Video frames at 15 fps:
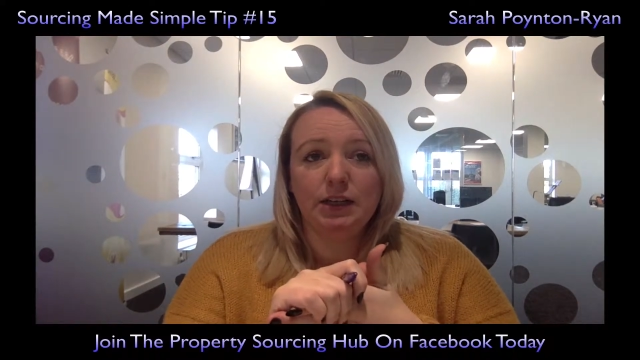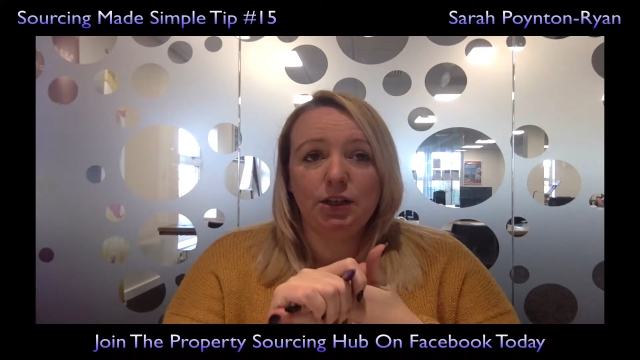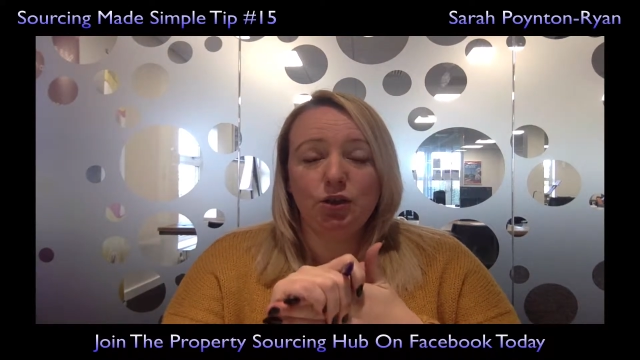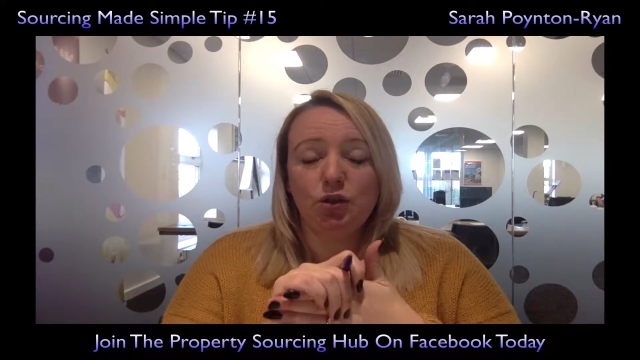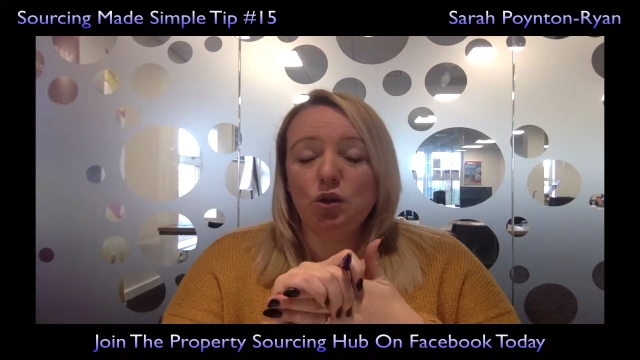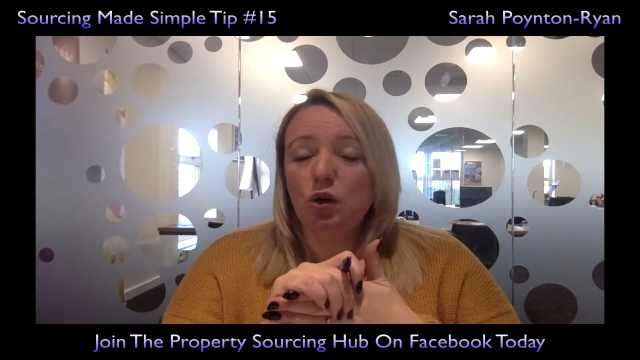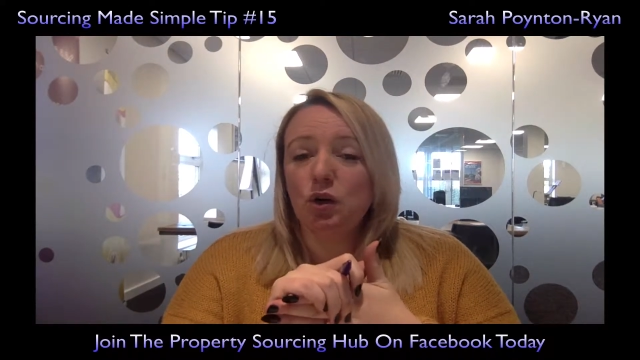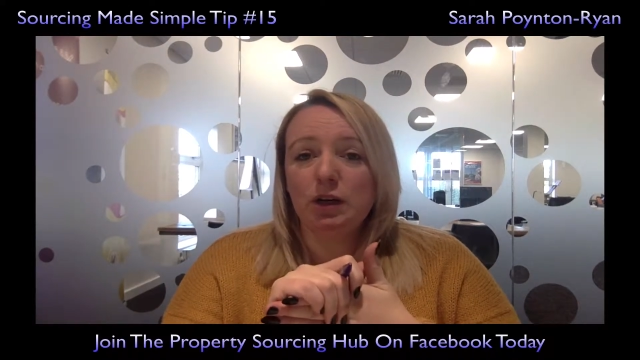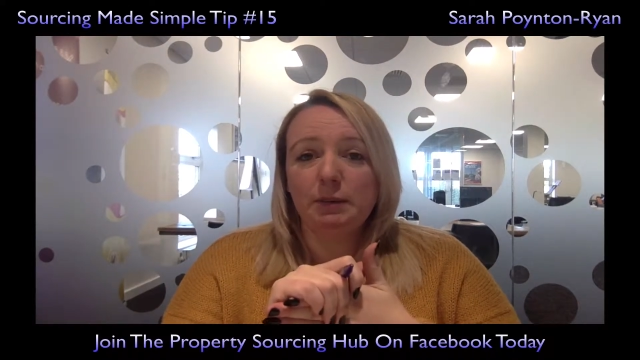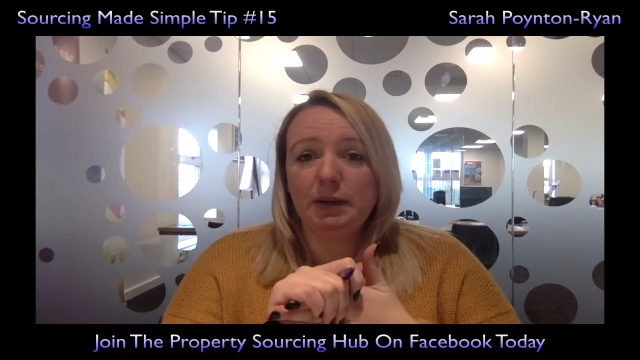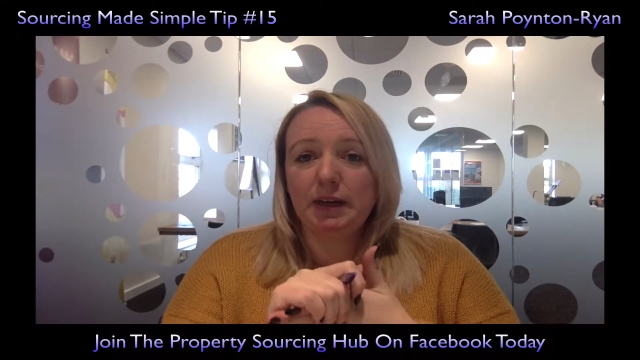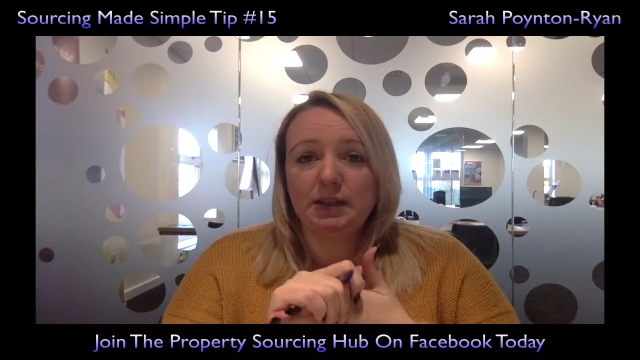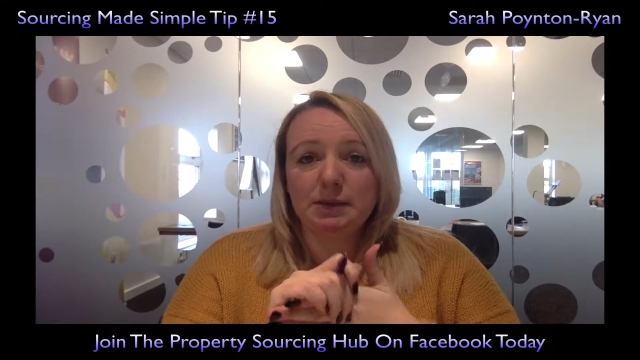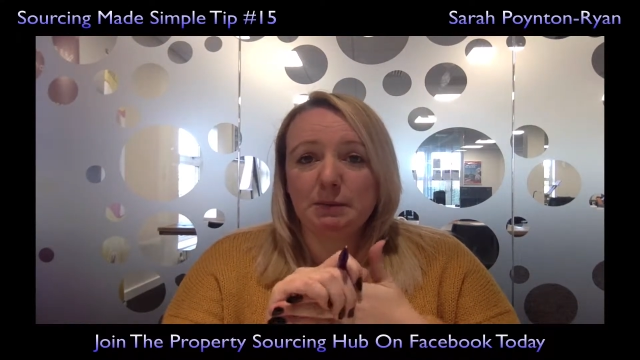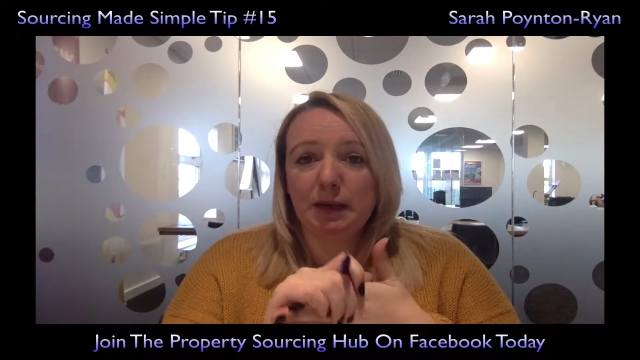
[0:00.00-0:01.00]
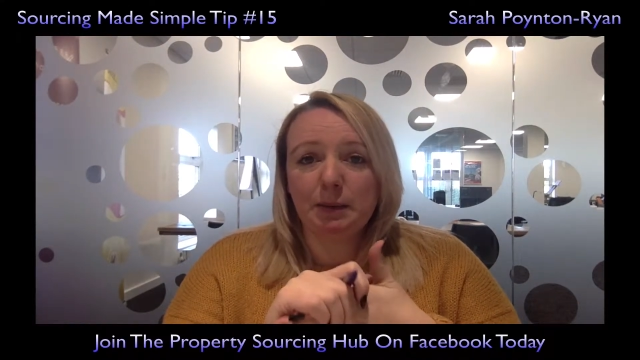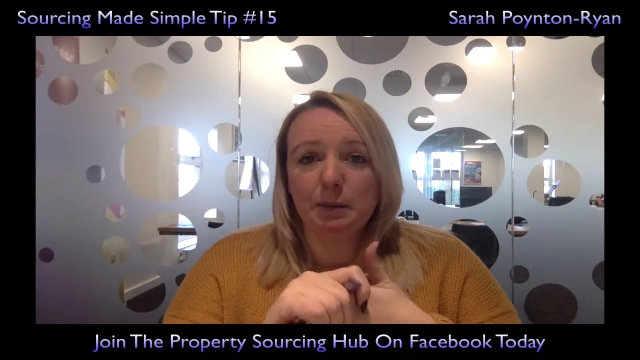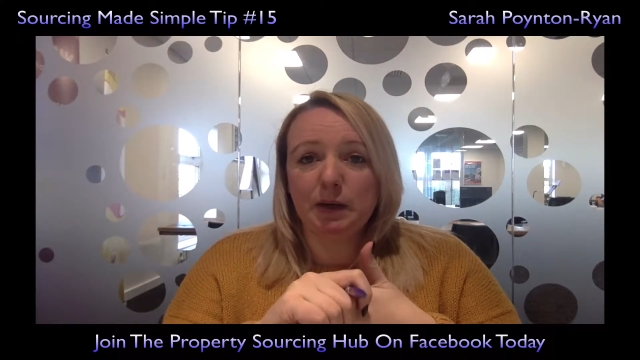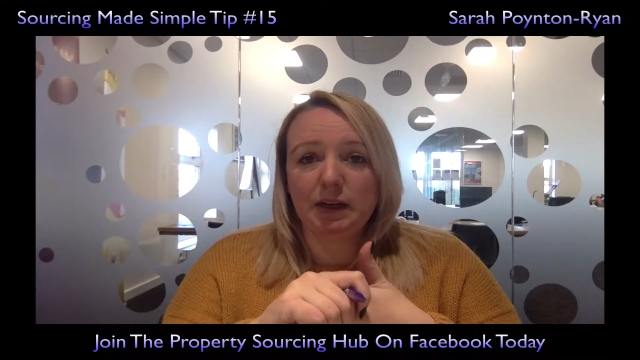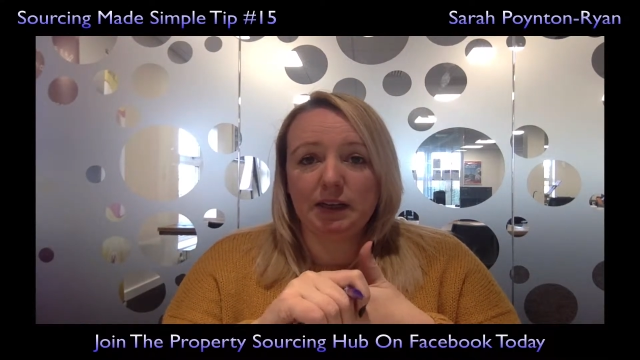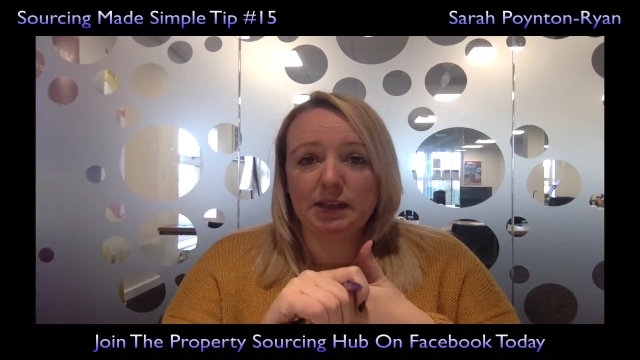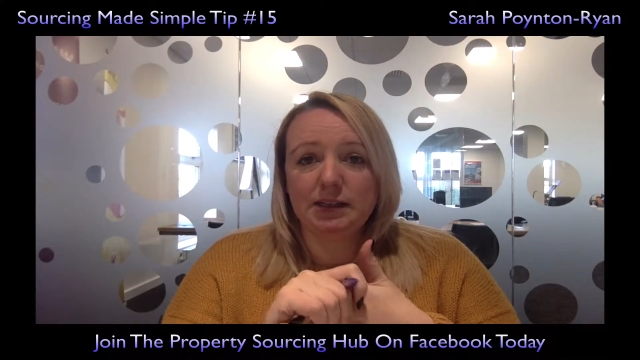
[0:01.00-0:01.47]
You're not going to be able to make
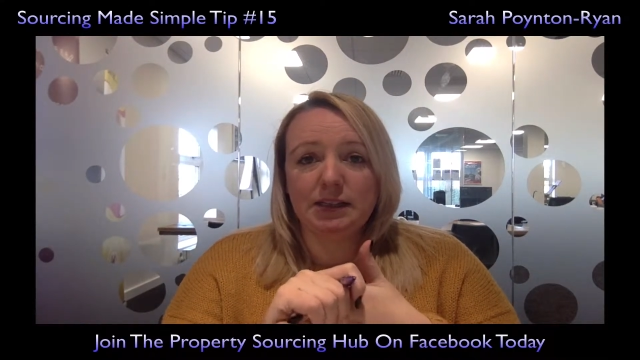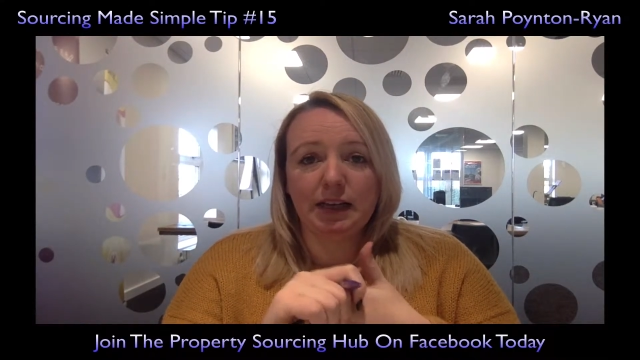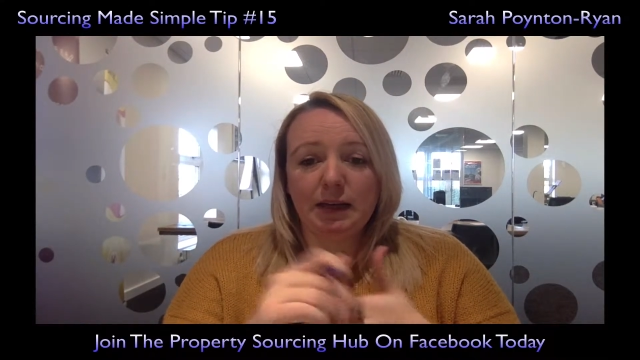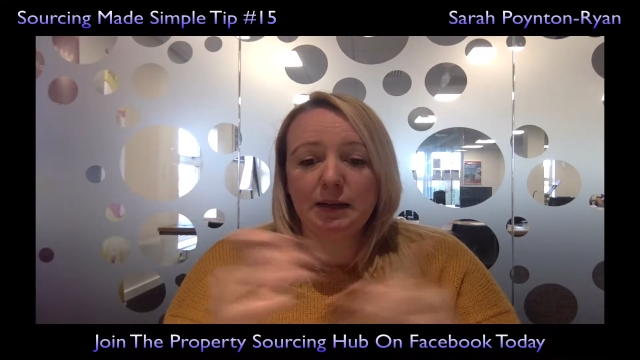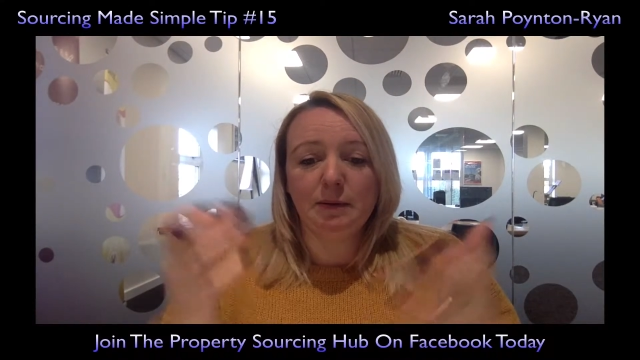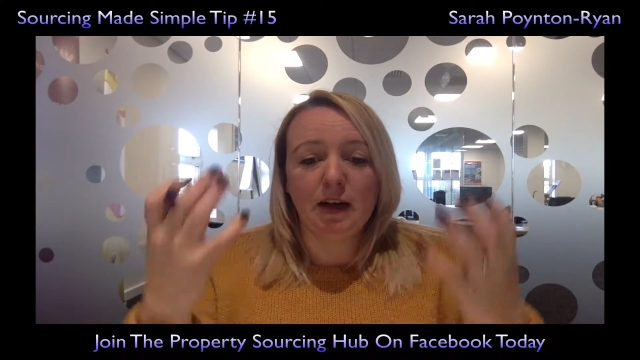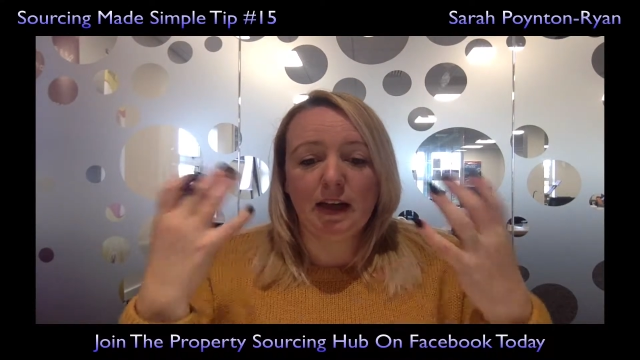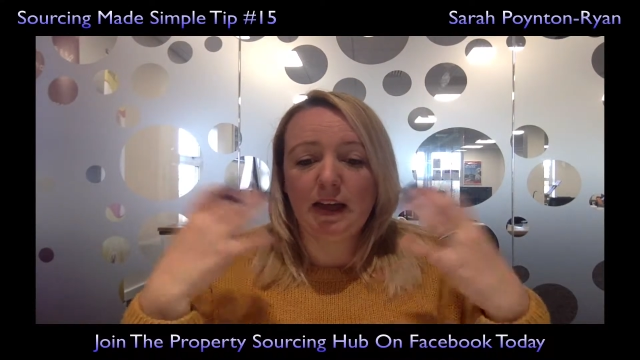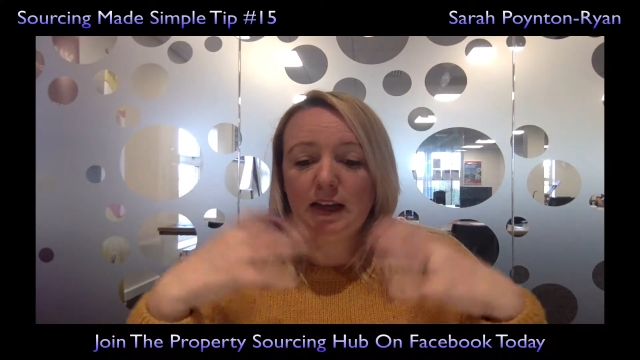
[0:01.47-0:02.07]
money sitting